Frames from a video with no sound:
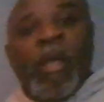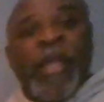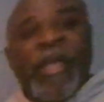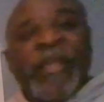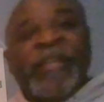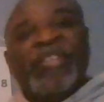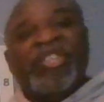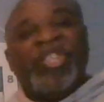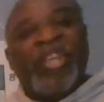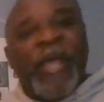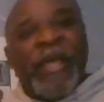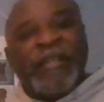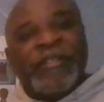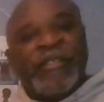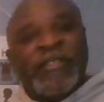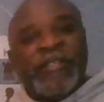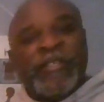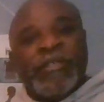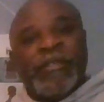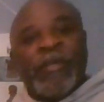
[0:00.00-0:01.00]
in
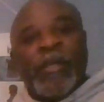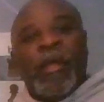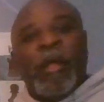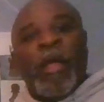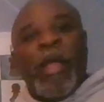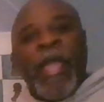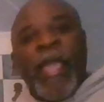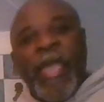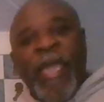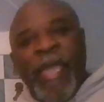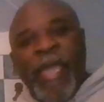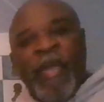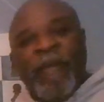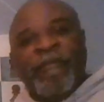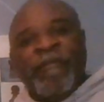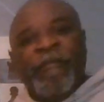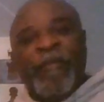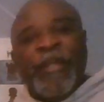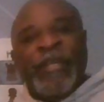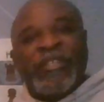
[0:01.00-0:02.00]
chess,
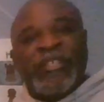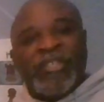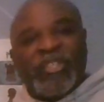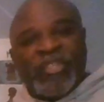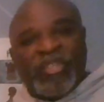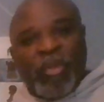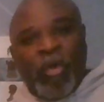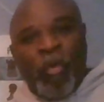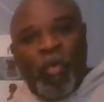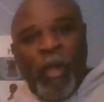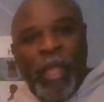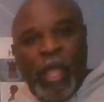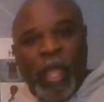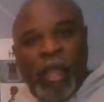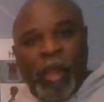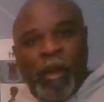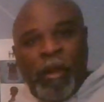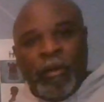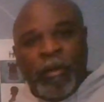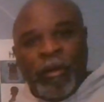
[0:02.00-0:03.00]
every
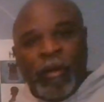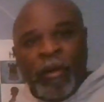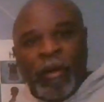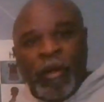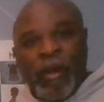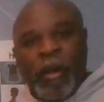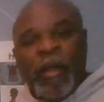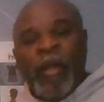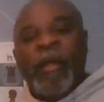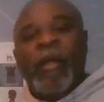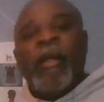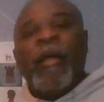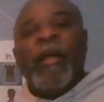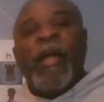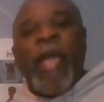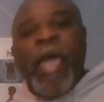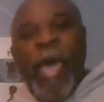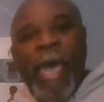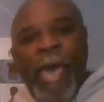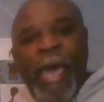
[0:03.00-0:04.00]
square
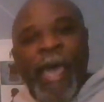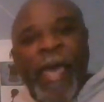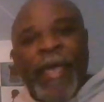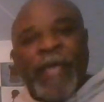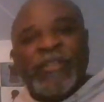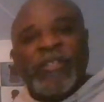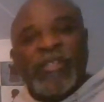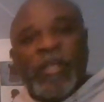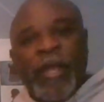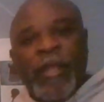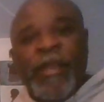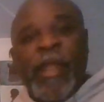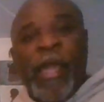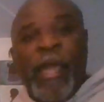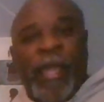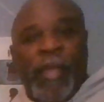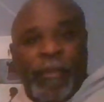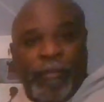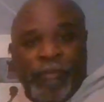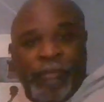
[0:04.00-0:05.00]
has a
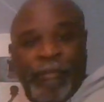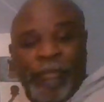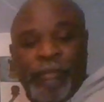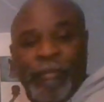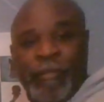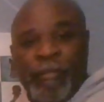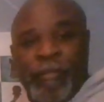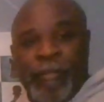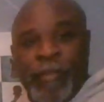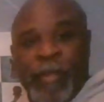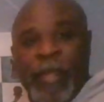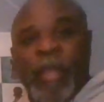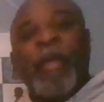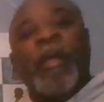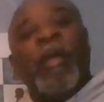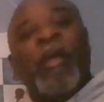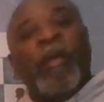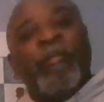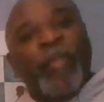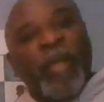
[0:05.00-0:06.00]
name
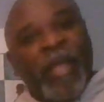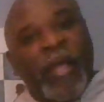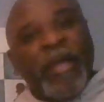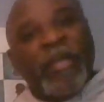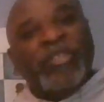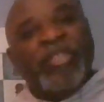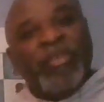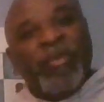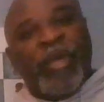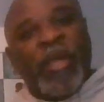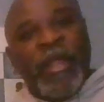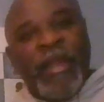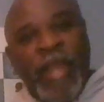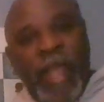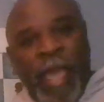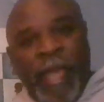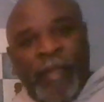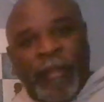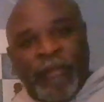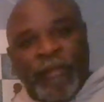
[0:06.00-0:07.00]
because you
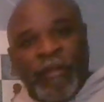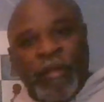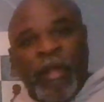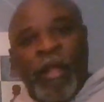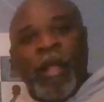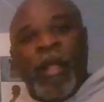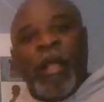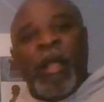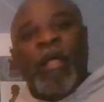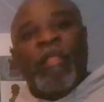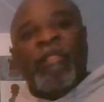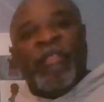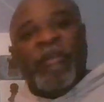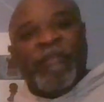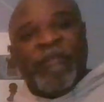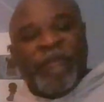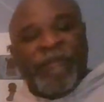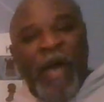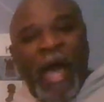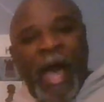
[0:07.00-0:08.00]
connect the
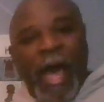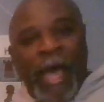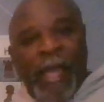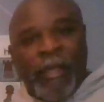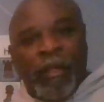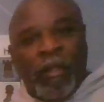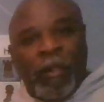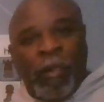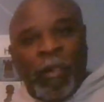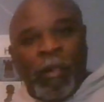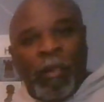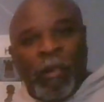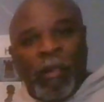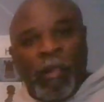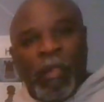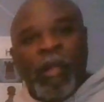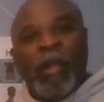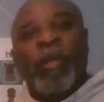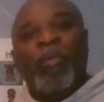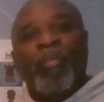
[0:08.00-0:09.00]
file
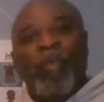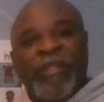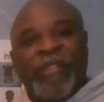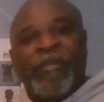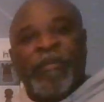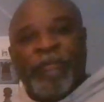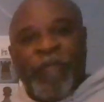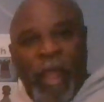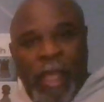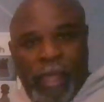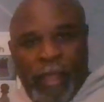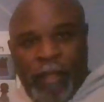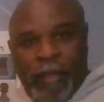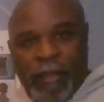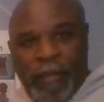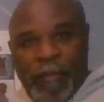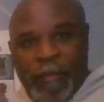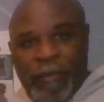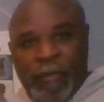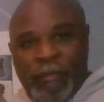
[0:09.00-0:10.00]
with the rank.
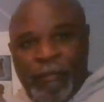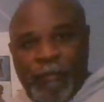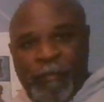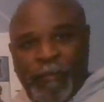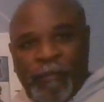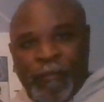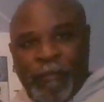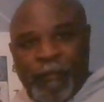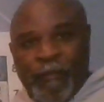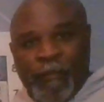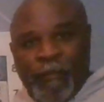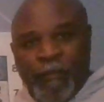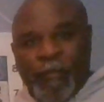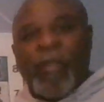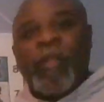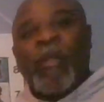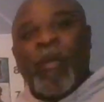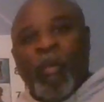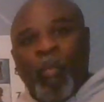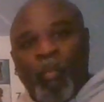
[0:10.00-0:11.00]

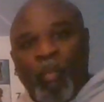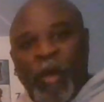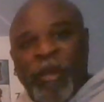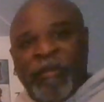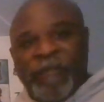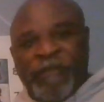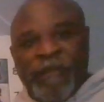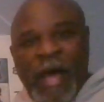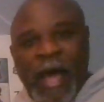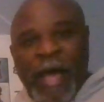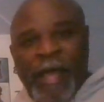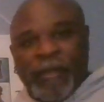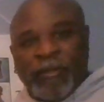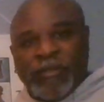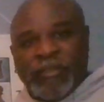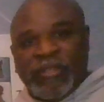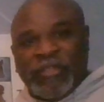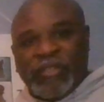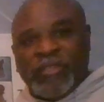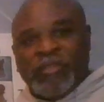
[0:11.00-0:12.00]
What are
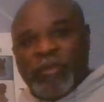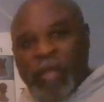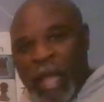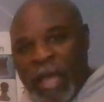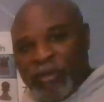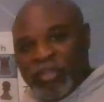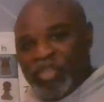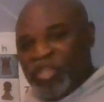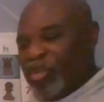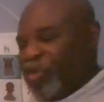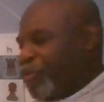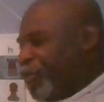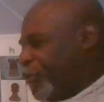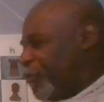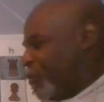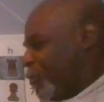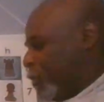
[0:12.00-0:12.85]
files? I'll show you.